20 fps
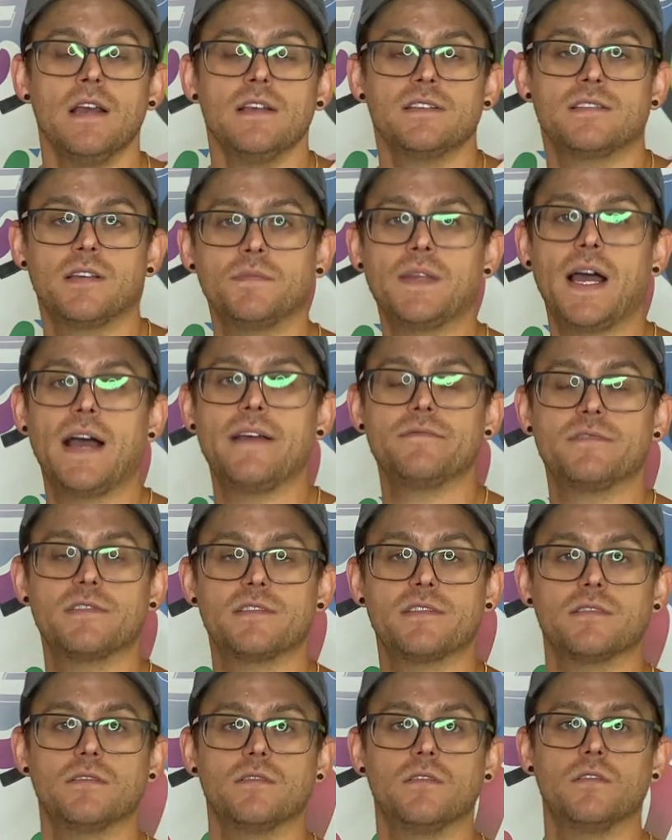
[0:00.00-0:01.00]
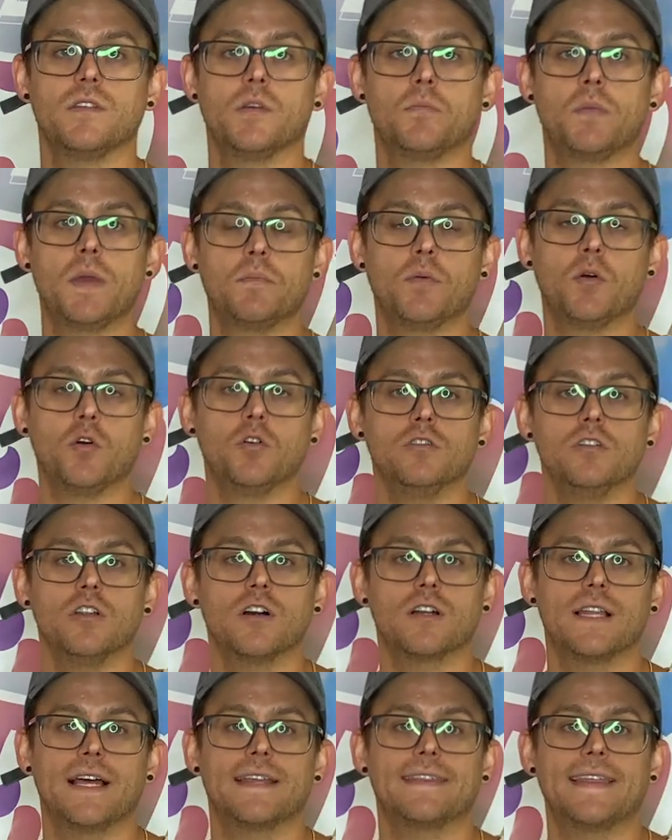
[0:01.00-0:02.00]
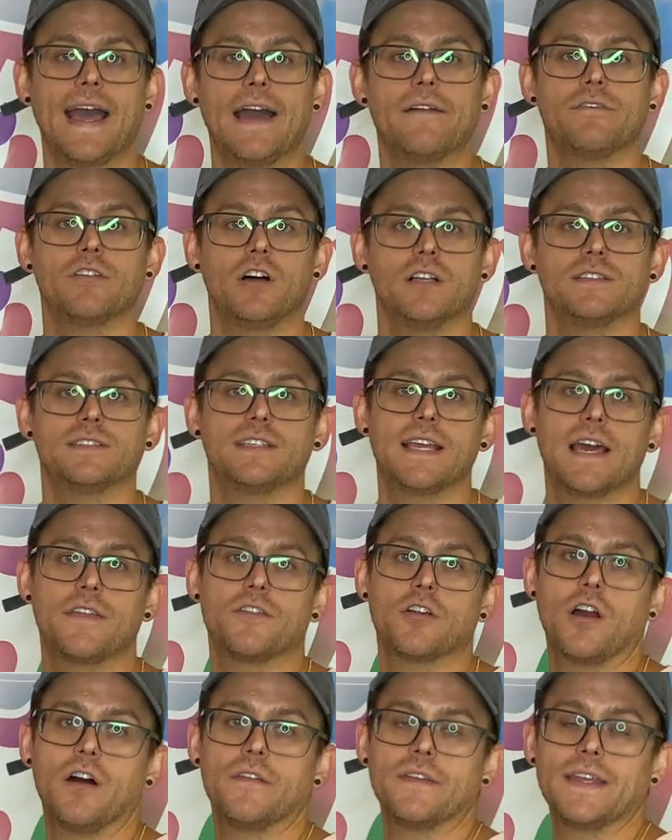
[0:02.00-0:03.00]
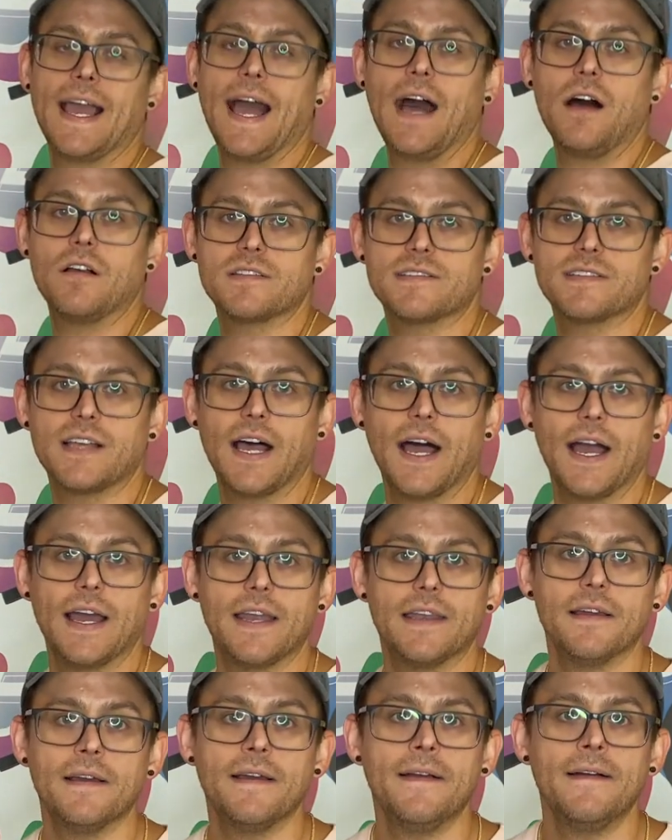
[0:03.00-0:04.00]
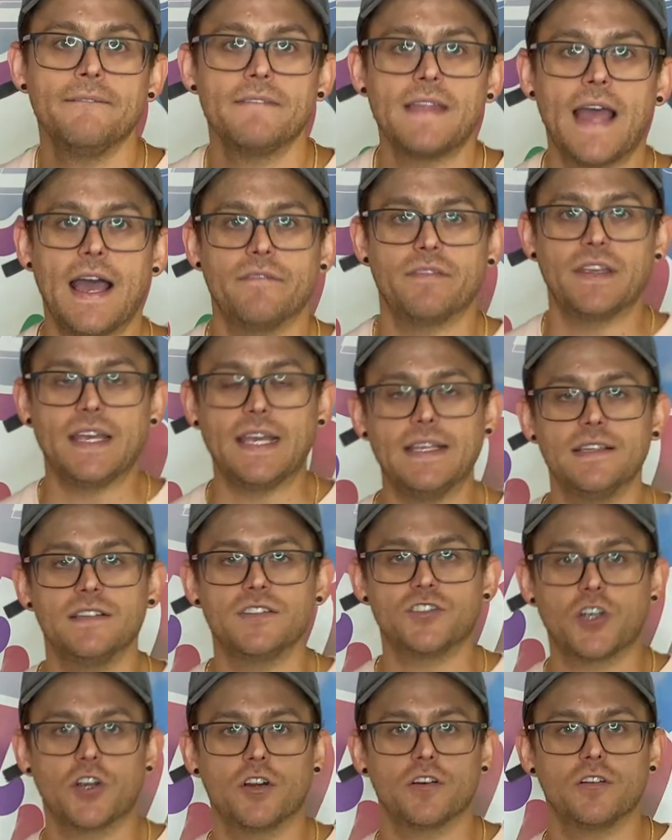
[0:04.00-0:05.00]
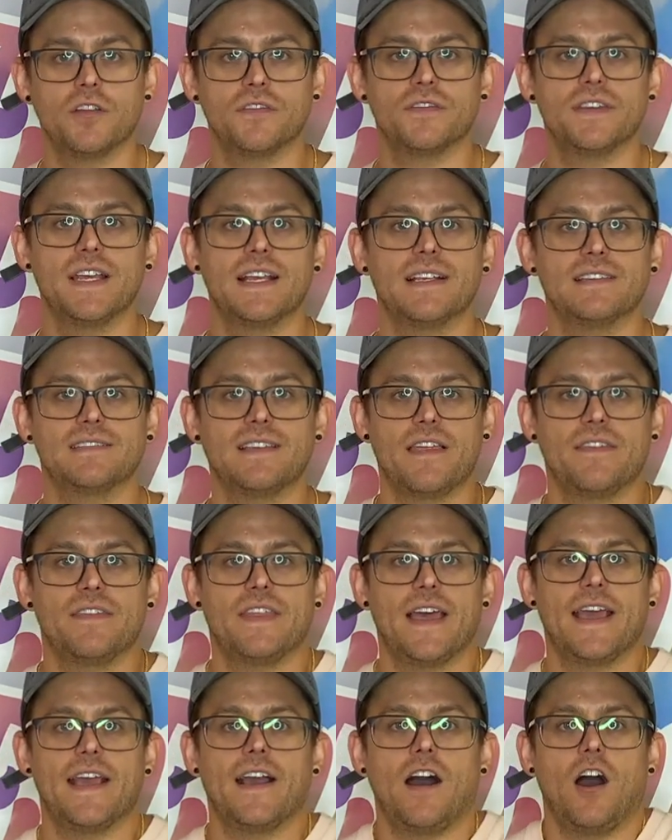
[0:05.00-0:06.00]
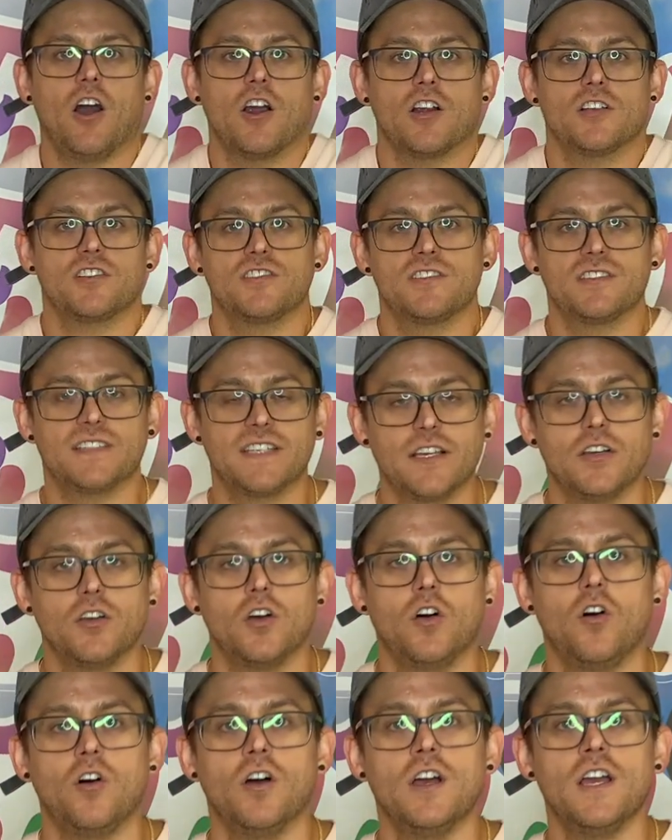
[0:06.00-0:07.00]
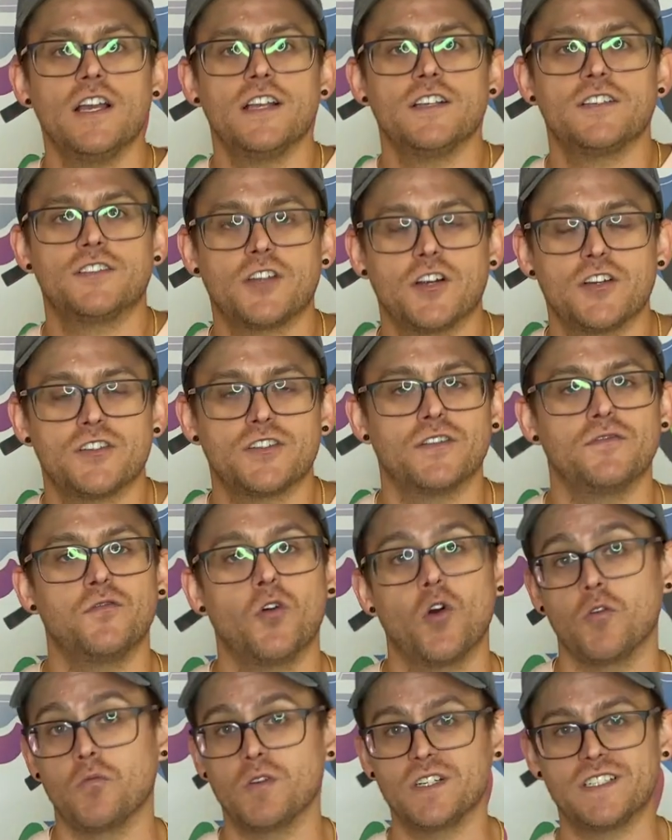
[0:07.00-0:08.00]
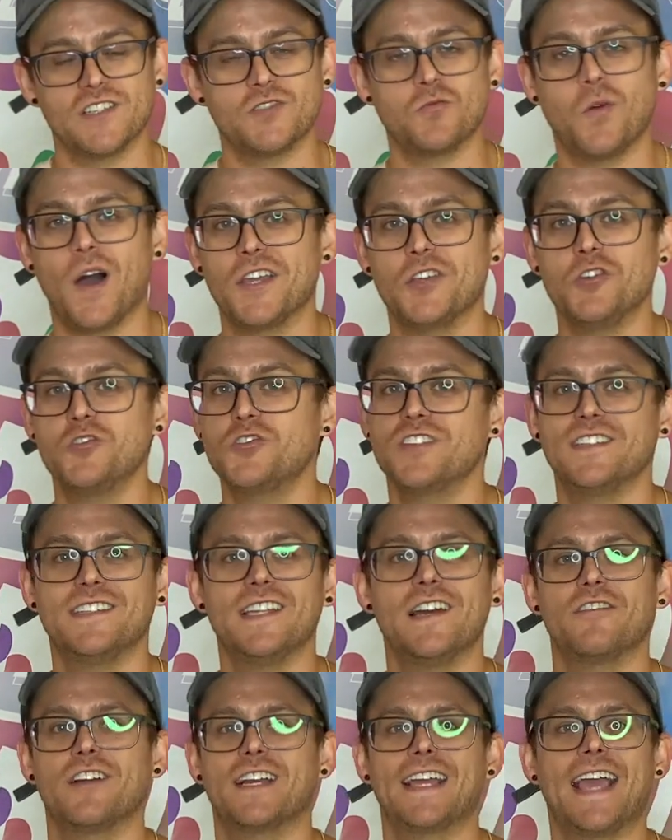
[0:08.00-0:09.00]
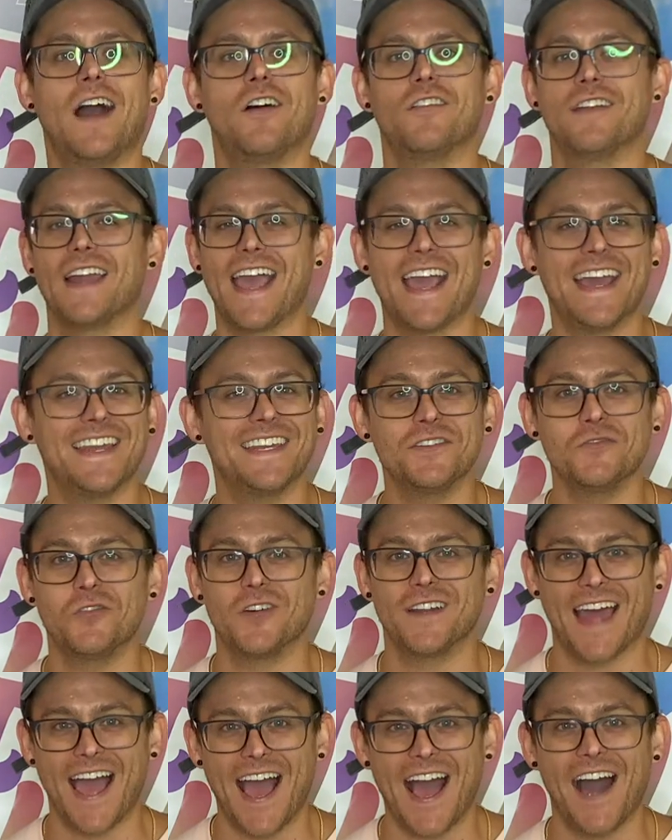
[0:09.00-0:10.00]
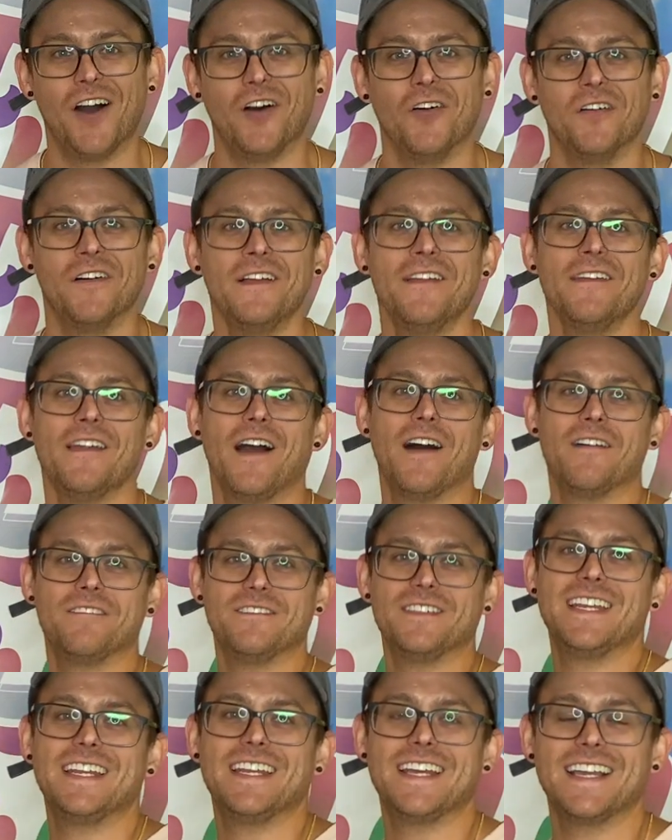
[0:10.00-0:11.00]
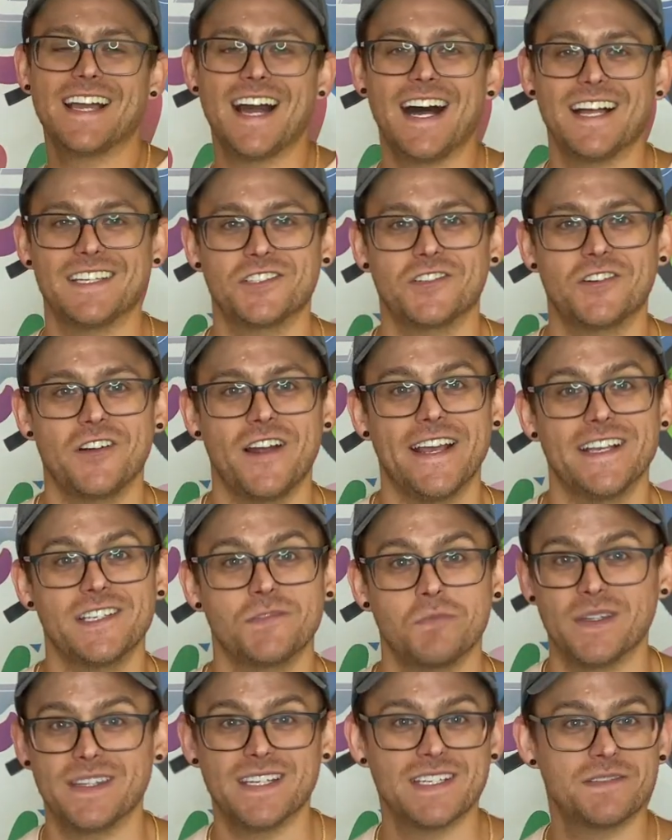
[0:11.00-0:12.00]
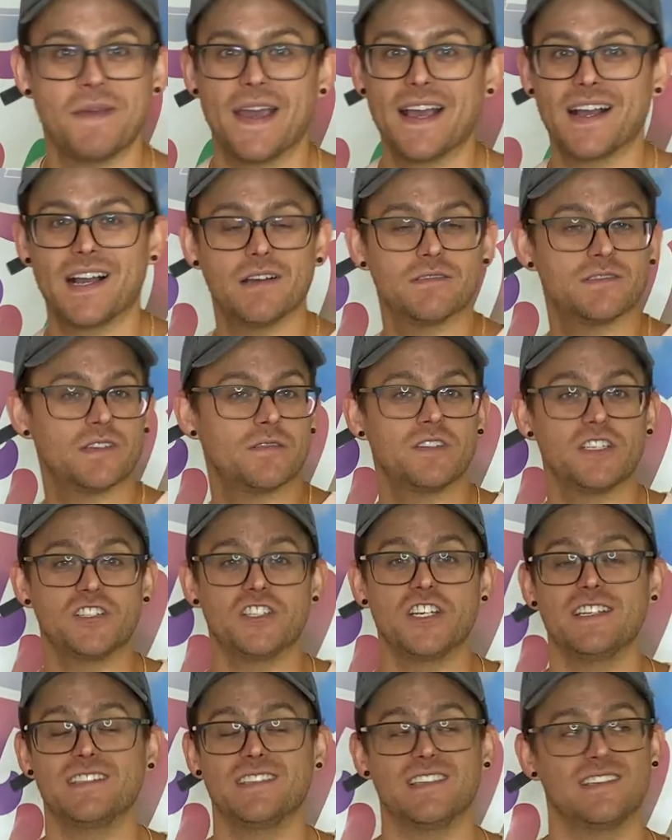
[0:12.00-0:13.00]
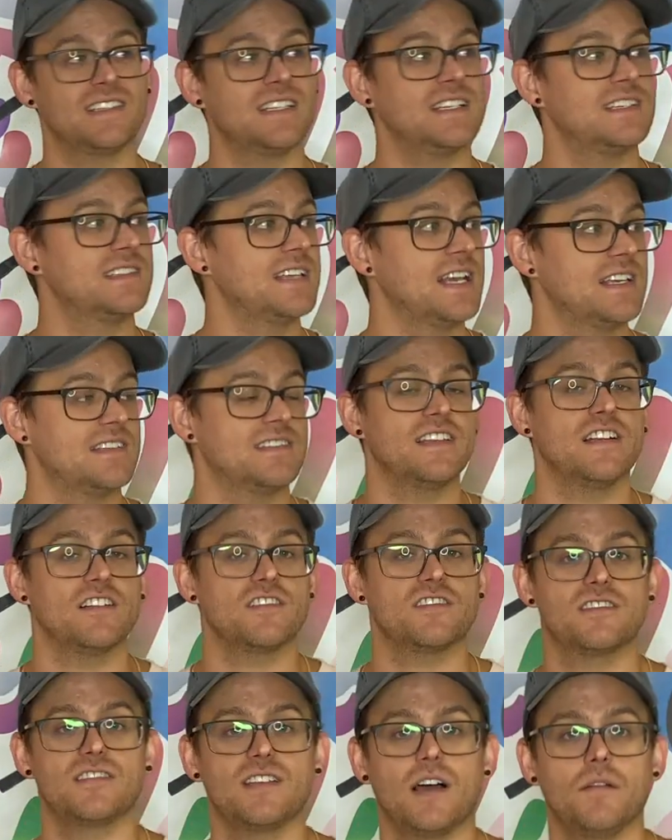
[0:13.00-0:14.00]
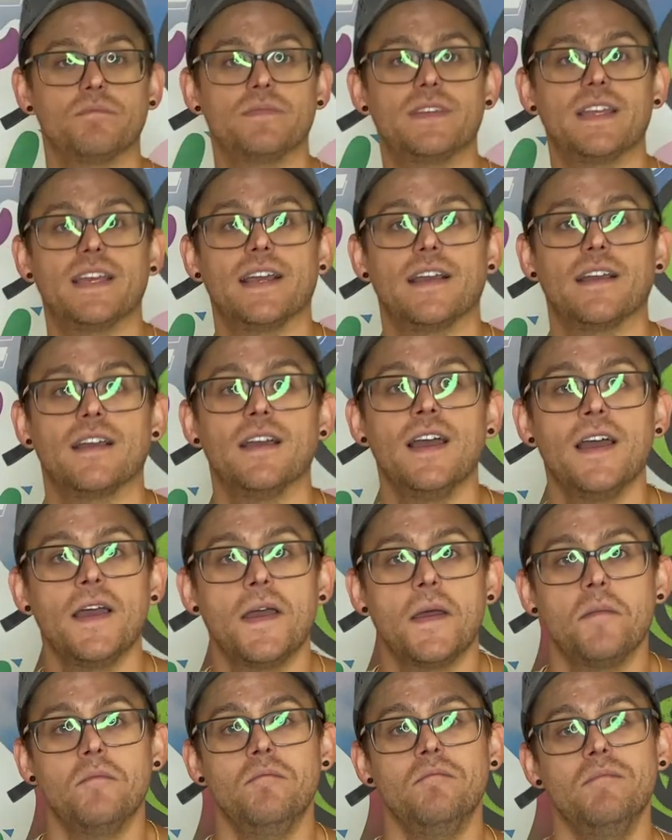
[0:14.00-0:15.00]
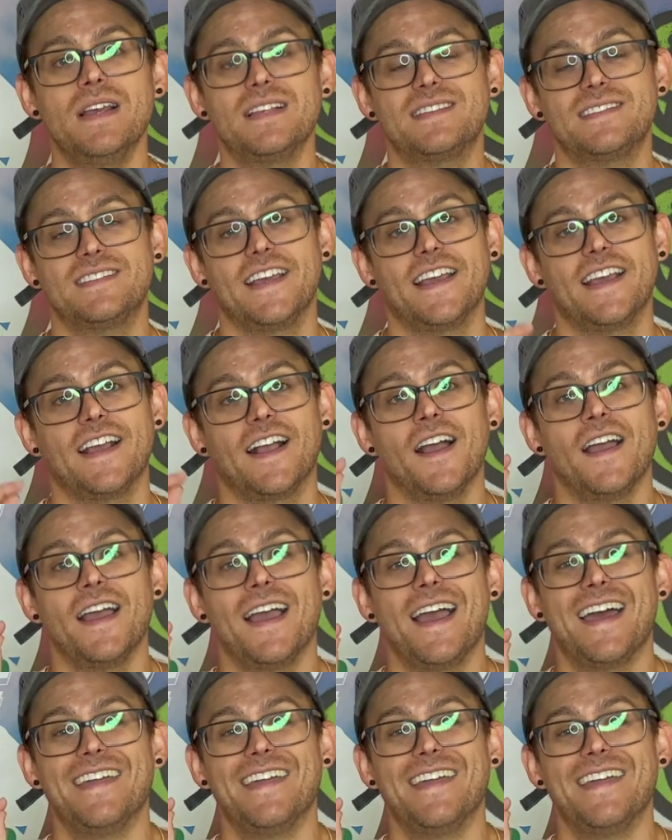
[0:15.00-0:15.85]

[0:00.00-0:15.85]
Sometimes the people who look like they have it all together on the outside have internal things that they are still searching for, which is why you should never count anyone out of needing God's grace. But this man comes up to Jesus and he says, there's something missing.